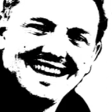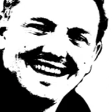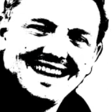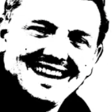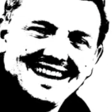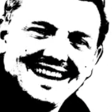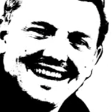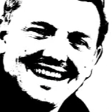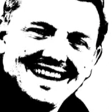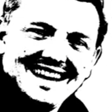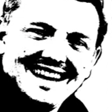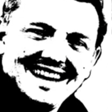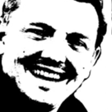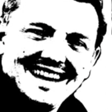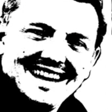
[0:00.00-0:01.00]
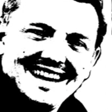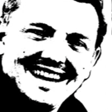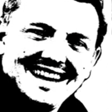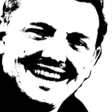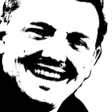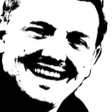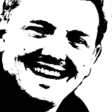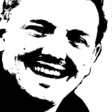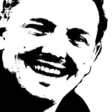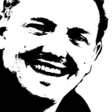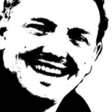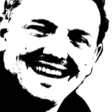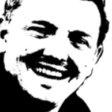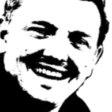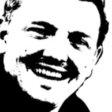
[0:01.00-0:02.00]
the start of race 3
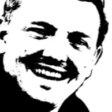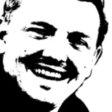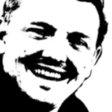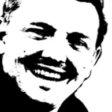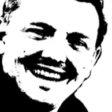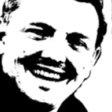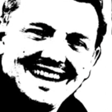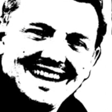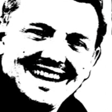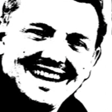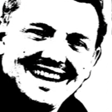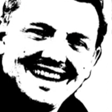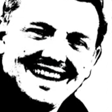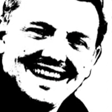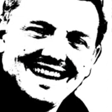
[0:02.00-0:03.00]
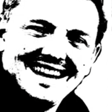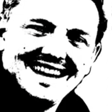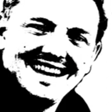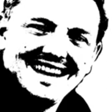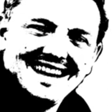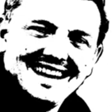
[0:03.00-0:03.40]
in the Super 2s.